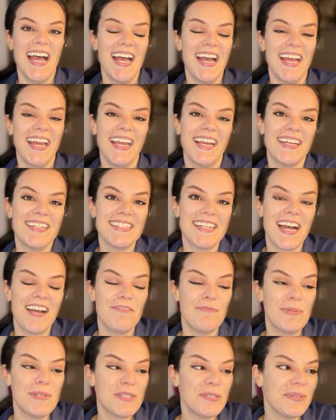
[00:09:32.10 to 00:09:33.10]
And
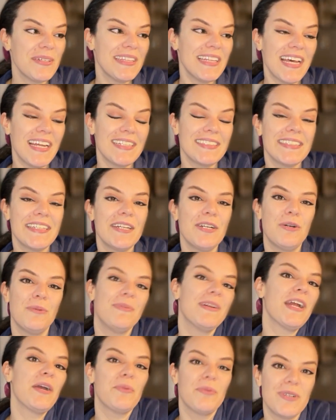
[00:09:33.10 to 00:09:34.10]
I've been doing that a little,
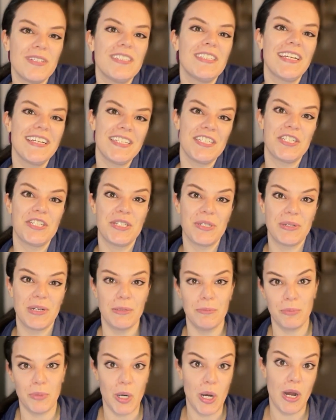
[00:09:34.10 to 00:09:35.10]
but I would like to do
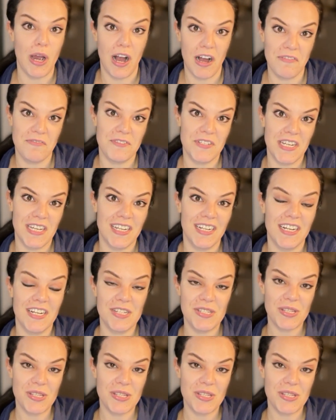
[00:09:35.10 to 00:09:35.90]
it more often.